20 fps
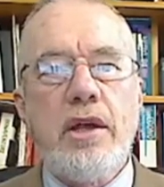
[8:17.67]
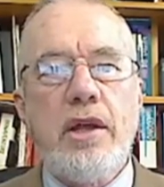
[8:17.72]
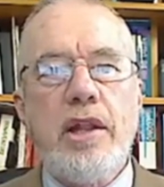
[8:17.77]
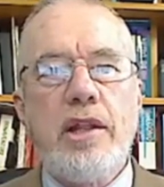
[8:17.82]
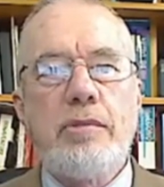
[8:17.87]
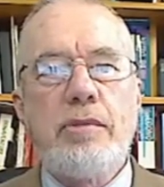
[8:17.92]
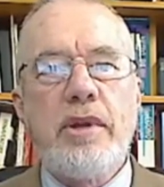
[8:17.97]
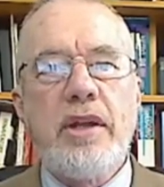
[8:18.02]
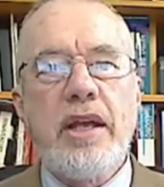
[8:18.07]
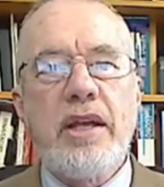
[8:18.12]

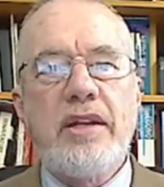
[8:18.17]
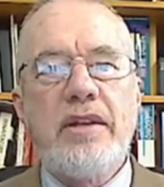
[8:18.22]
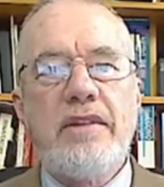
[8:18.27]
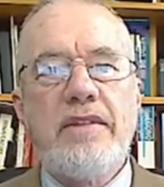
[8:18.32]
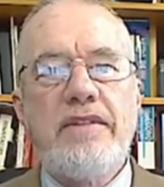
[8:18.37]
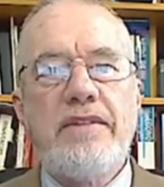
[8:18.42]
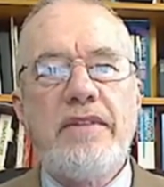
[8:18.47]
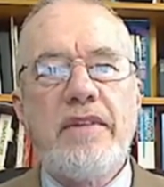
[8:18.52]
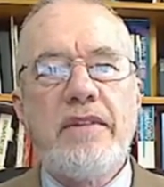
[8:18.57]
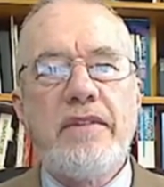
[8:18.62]
highly
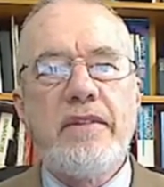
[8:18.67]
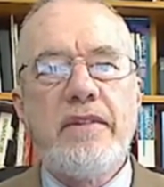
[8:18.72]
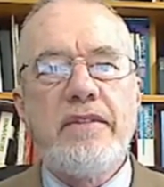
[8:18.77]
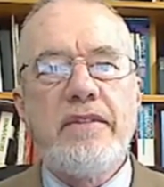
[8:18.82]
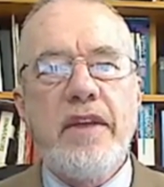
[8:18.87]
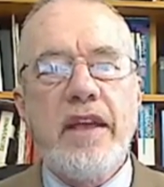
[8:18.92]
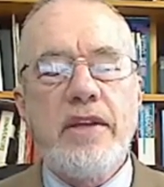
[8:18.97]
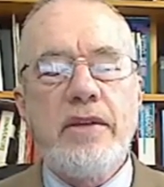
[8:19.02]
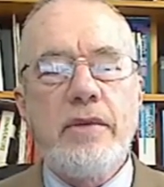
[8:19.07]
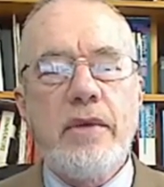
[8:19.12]
productive
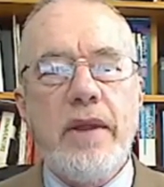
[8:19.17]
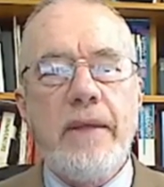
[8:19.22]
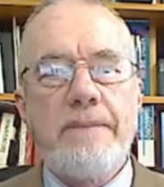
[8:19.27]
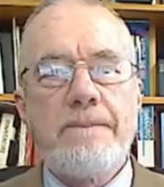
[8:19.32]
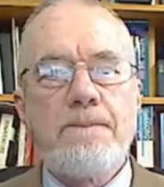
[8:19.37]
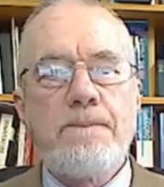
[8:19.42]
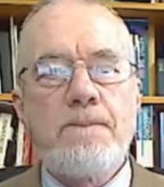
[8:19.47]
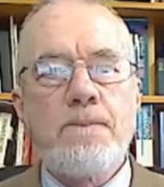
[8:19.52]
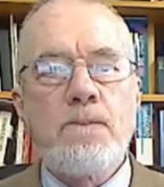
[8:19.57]
factory.